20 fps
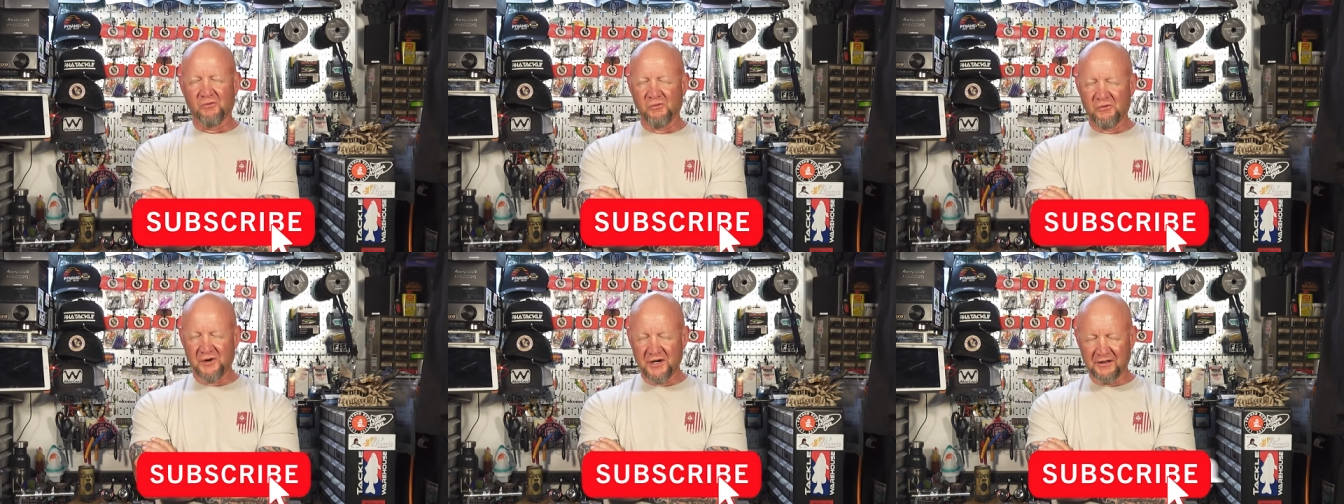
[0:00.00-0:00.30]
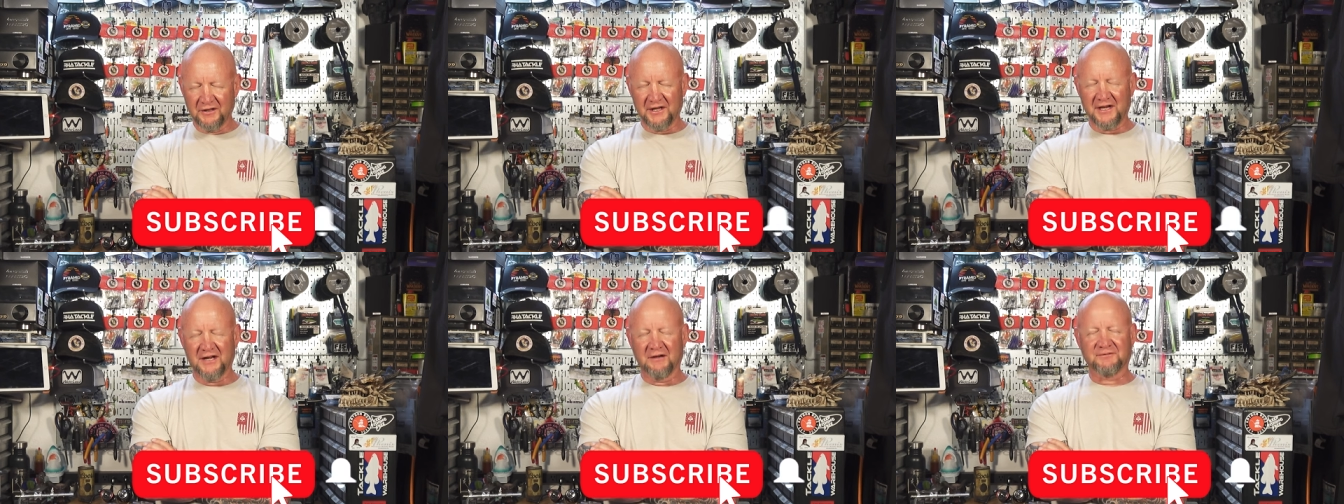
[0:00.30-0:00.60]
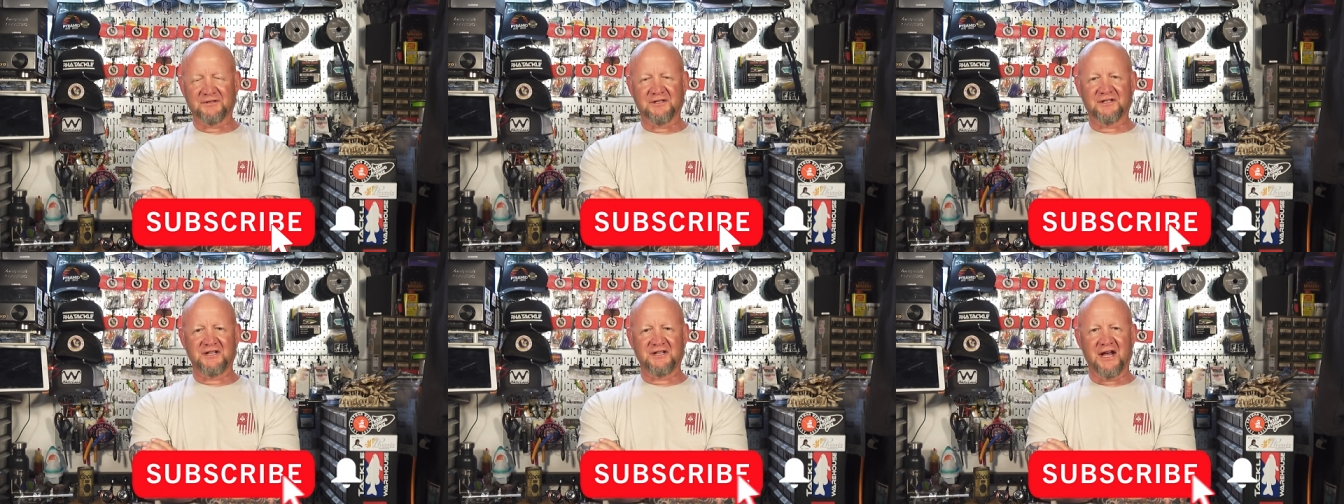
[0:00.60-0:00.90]
really
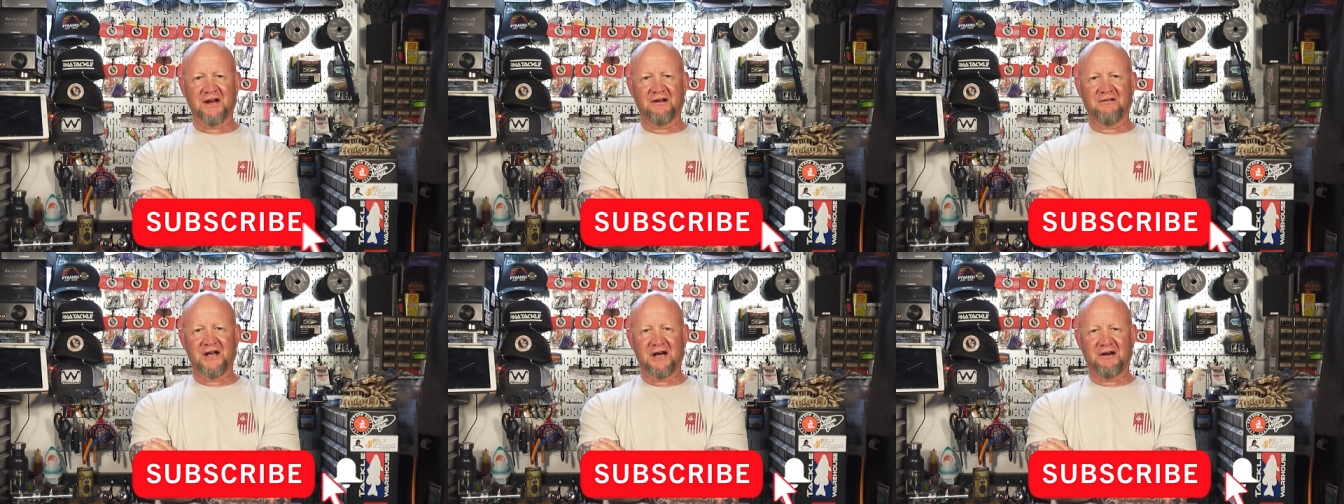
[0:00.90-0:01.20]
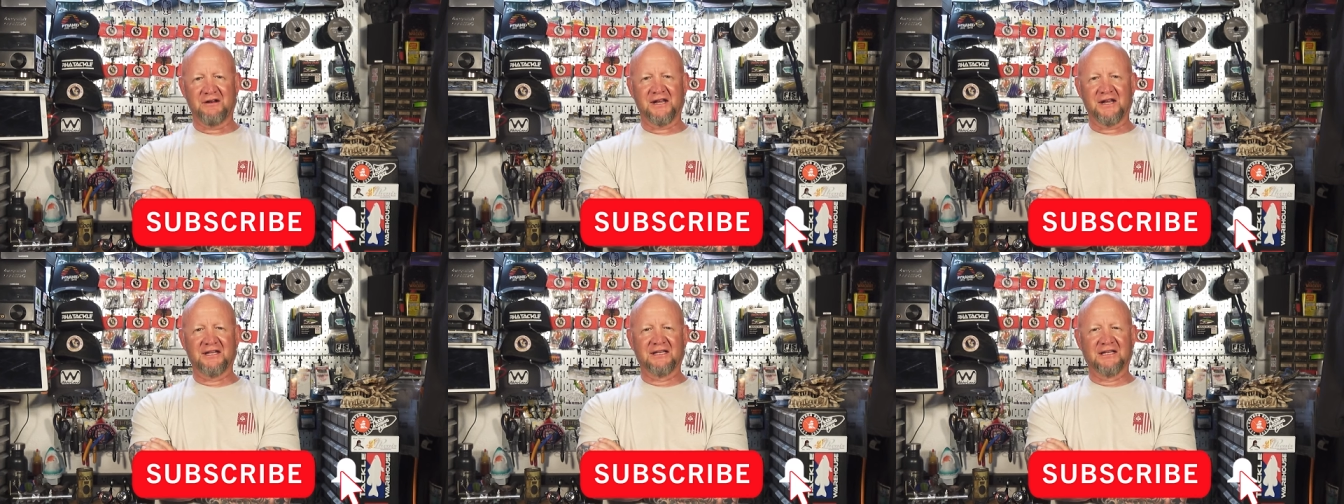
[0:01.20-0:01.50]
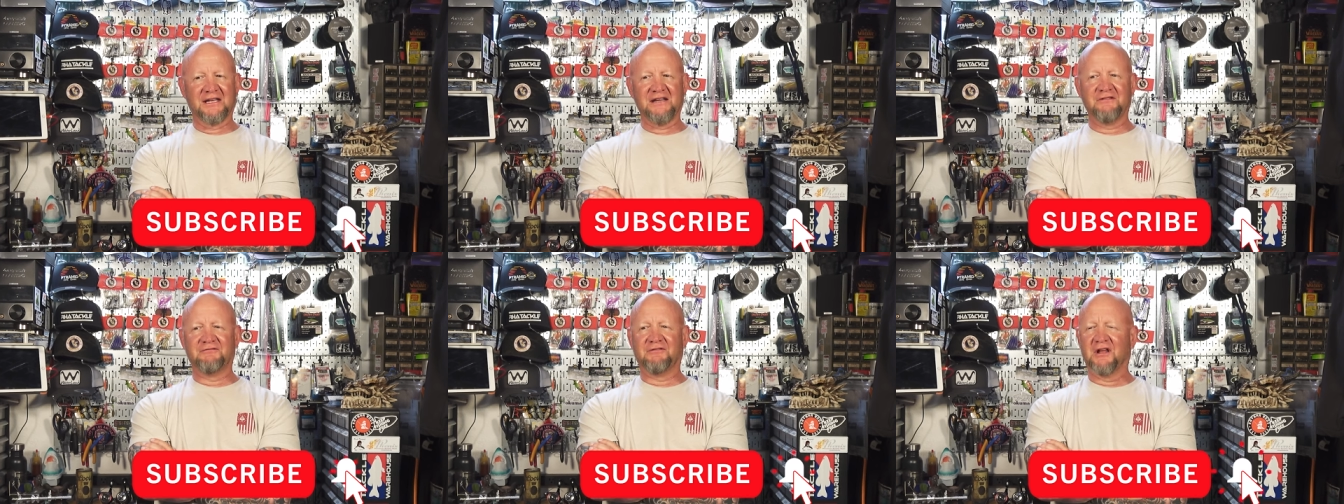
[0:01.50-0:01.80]
helps the channel out. And
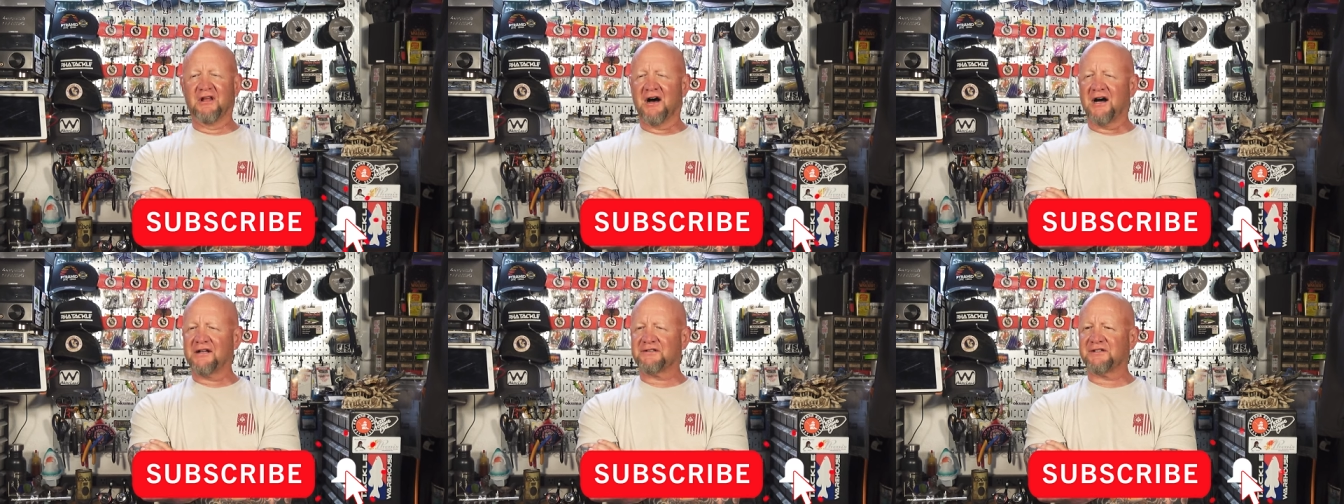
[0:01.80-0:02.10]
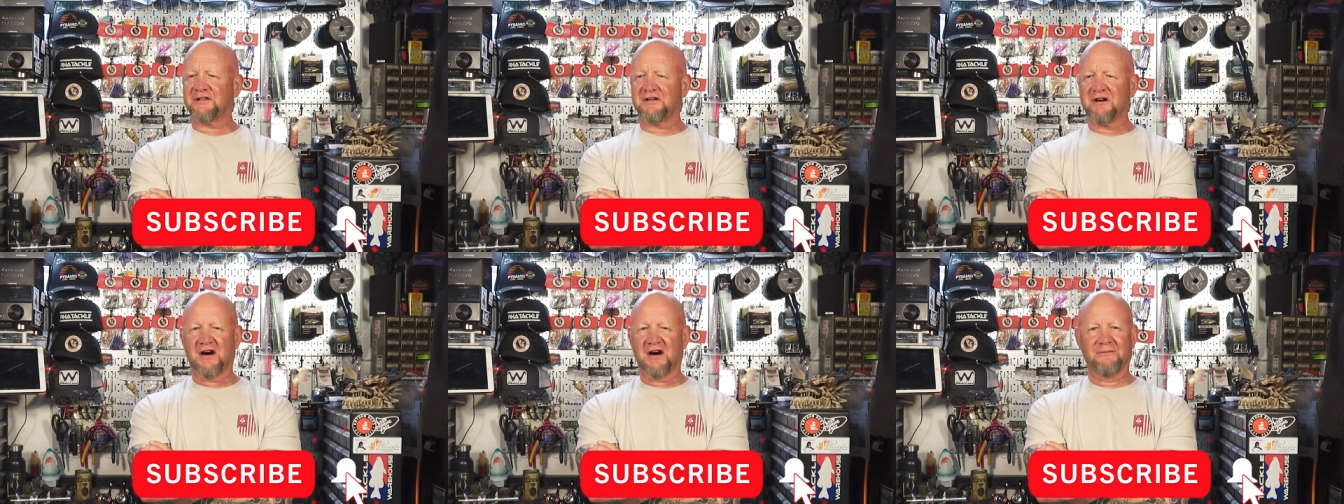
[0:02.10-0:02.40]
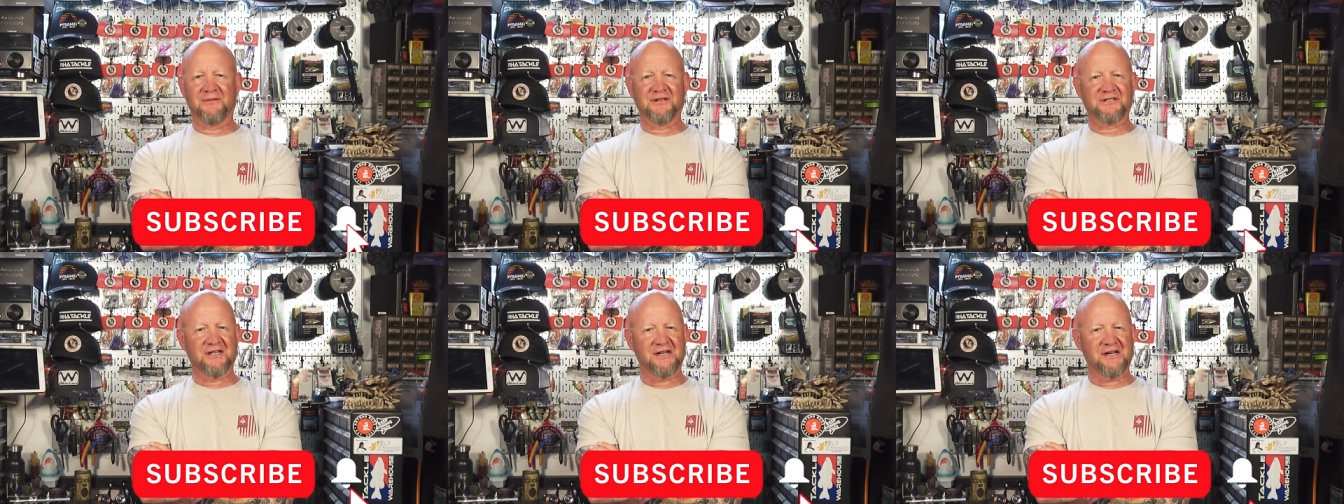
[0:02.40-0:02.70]
leave lots of comments.